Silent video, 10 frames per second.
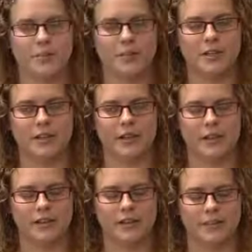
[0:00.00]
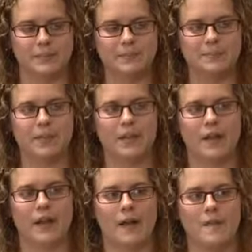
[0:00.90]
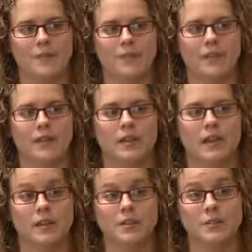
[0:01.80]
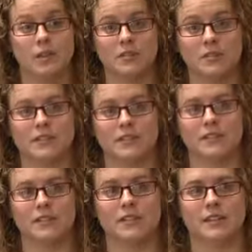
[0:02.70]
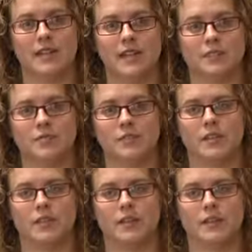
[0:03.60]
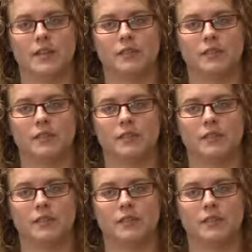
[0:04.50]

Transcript: community outcome, under the policy, it allows for the